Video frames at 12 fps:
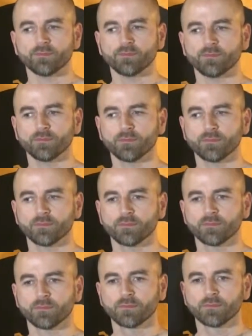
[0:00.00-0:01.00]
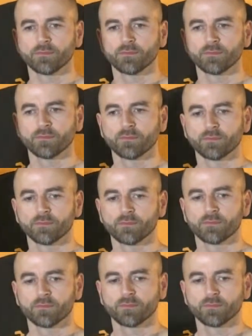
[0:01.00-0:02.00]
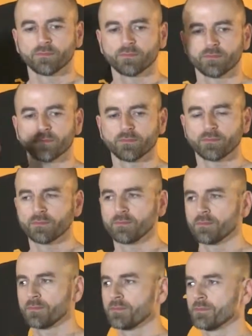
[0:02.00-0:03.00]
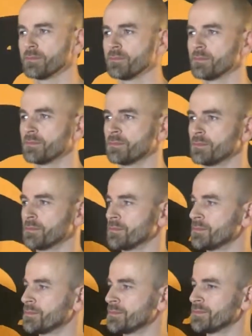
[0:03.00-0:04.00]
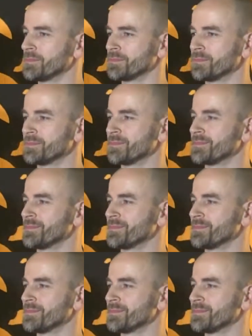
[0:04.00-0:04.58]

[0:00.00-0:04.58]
No words are spoken by the person on screen.